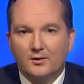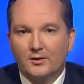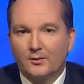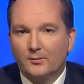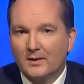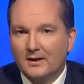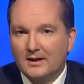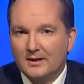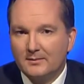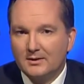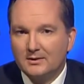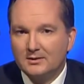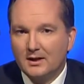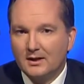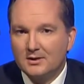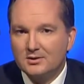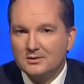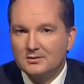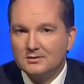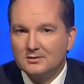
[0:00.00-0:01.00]
on the
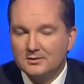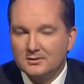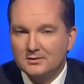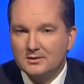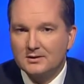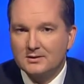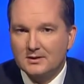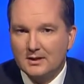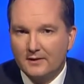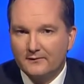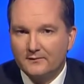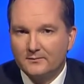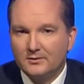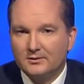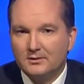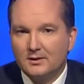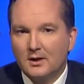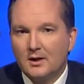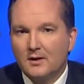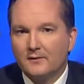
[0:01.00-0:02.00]
recommendation to this
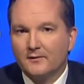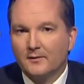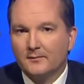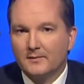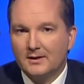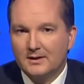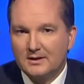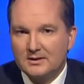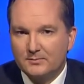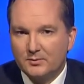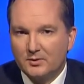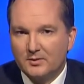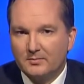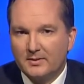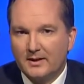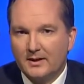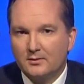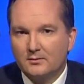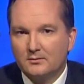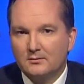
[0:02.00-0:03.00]
government from the expert
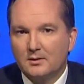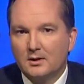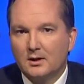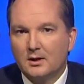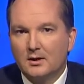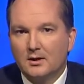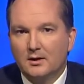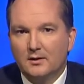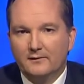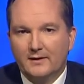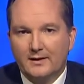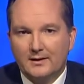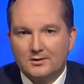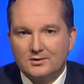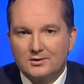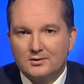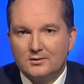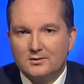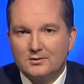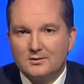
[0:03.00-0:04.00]
panel of
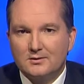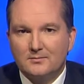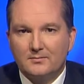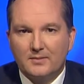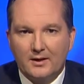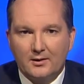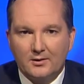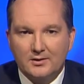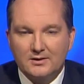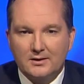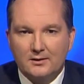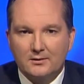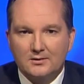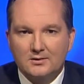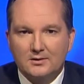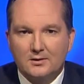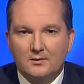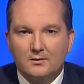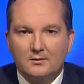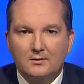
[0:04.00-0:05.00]
Angus Houston, Paris
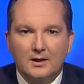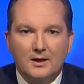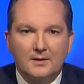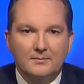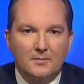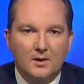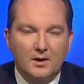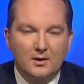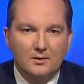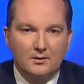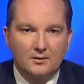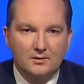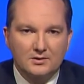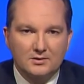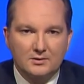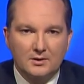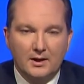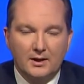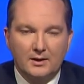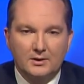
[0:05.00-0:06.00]
Aristotle and Michael
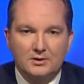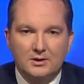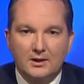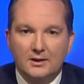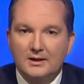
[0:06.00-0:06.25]
Lestrange.